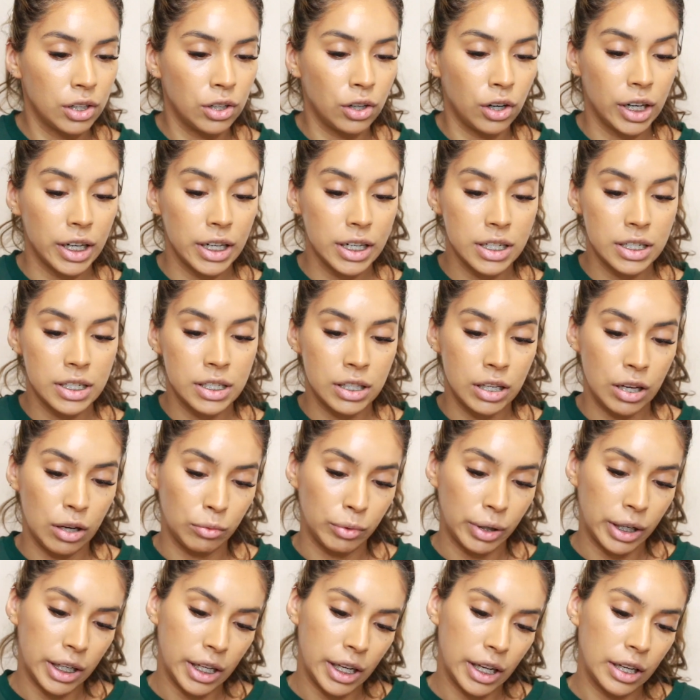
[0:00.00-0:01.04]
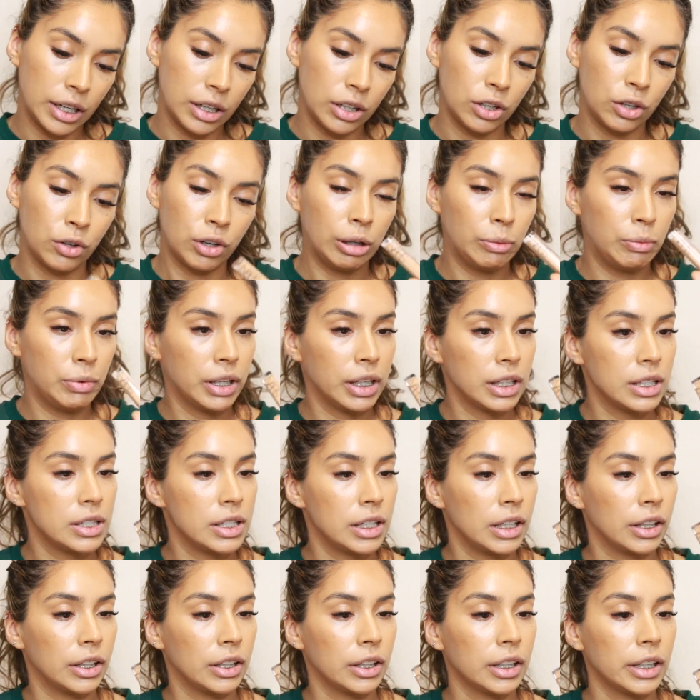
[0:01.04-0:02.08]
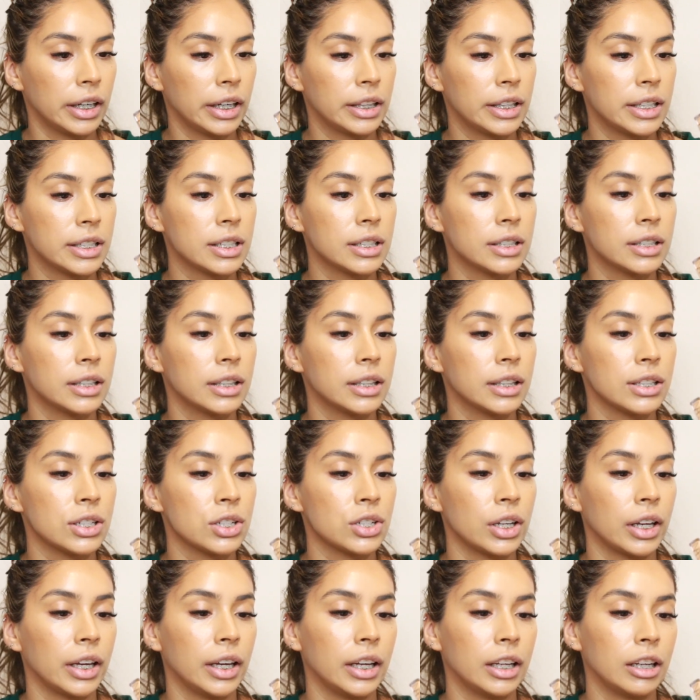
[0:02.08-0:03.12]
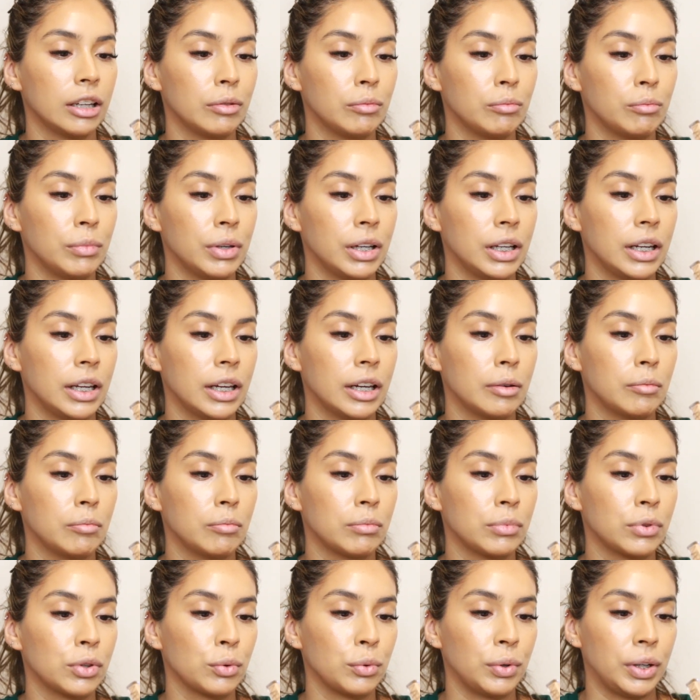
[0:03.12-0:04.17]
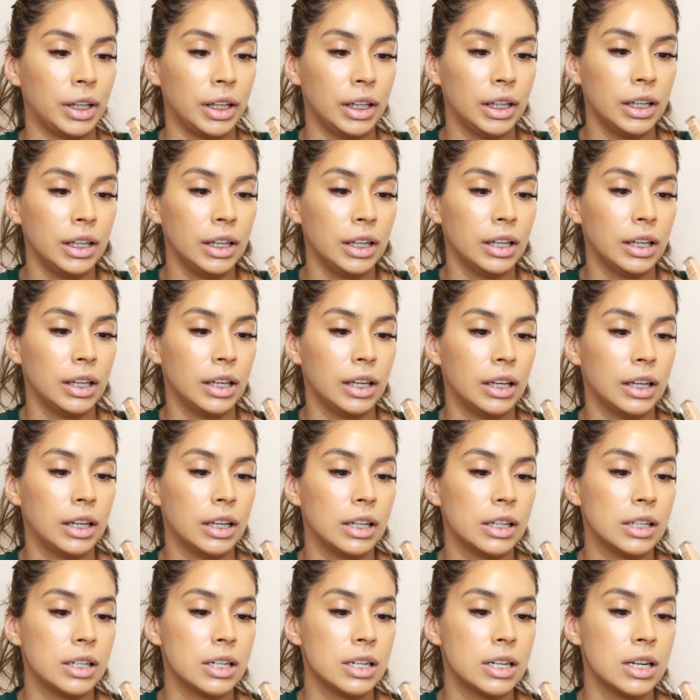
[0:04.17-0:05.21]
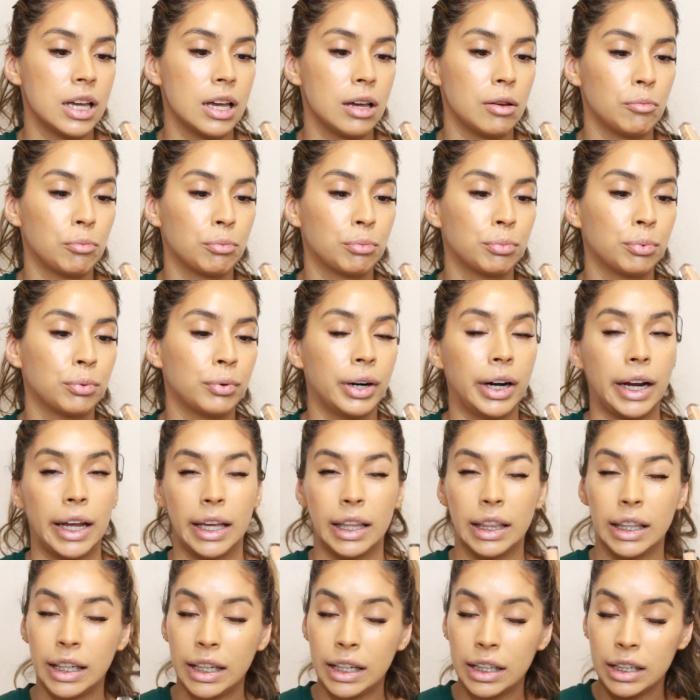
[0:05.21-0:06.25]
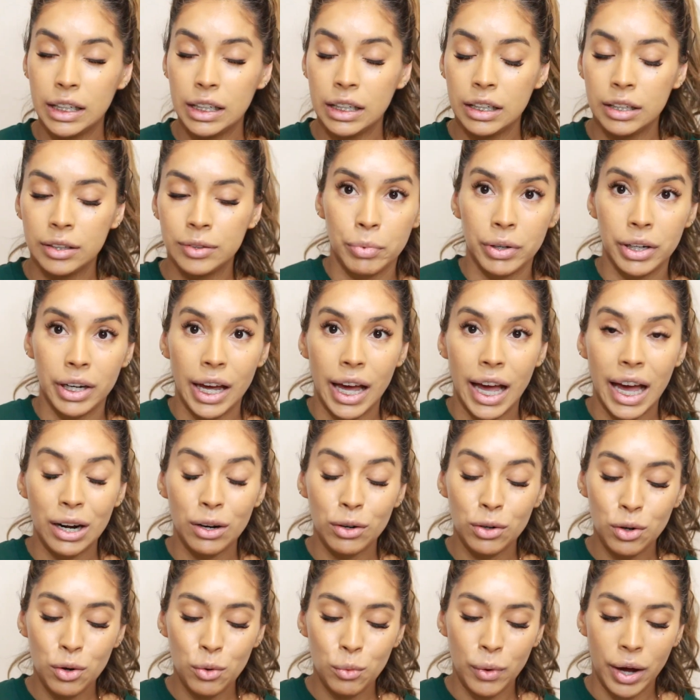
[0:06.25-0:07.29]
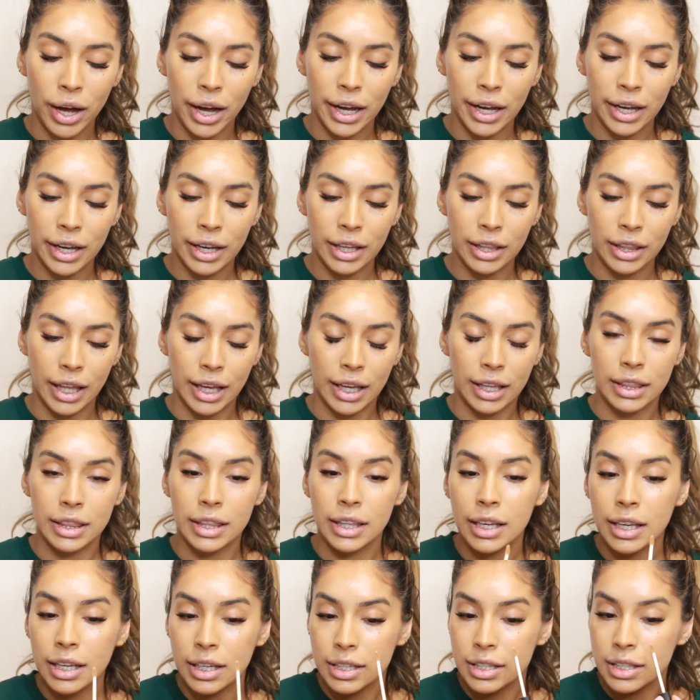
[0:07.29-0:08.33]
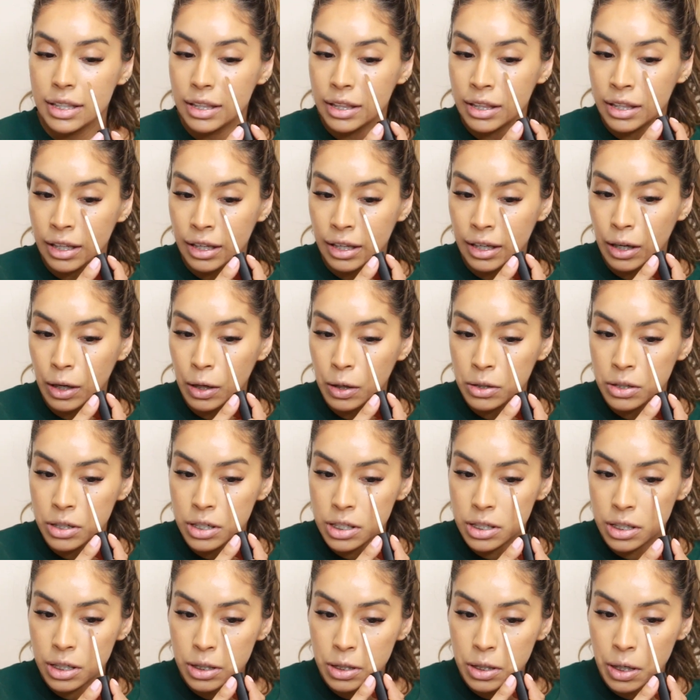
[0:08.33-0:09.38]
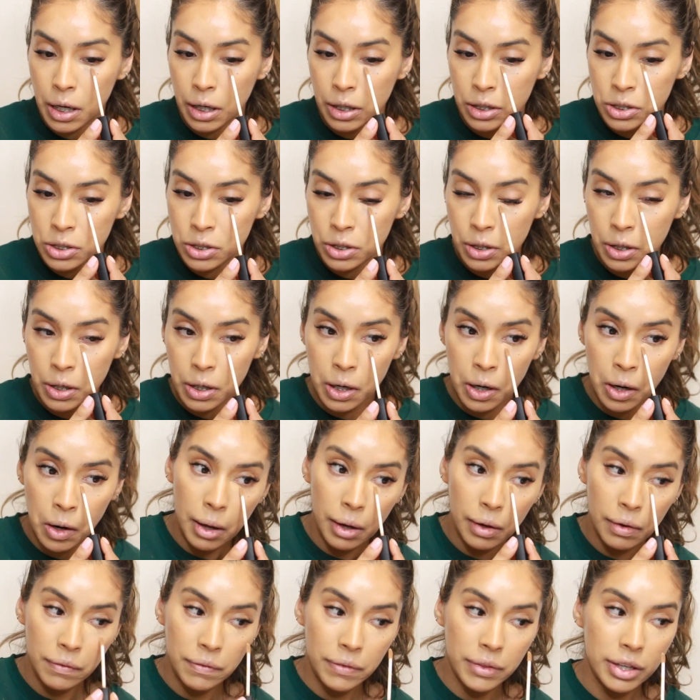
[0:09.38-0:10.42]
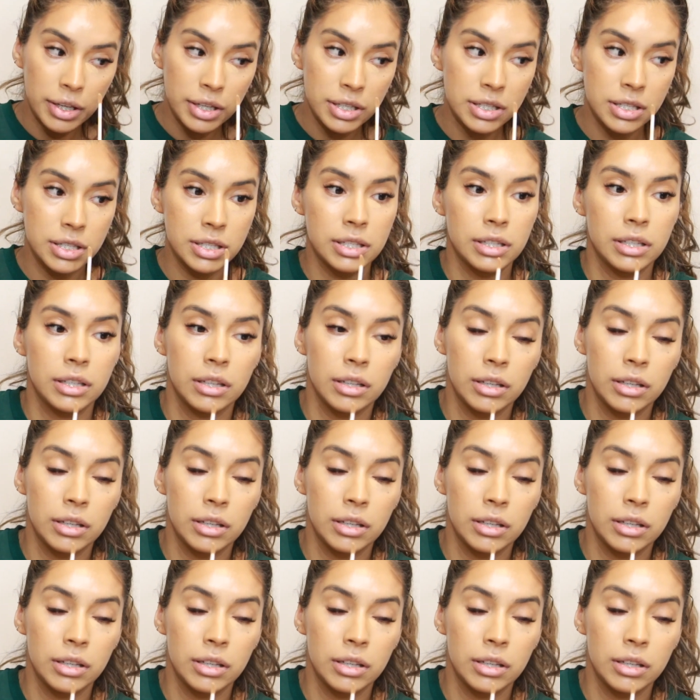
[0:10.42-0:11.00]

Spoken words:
NARS Radiant Creamy Concealer, and this is in the shade Medium 3 in Praline. But I don't know why, like just the texture of this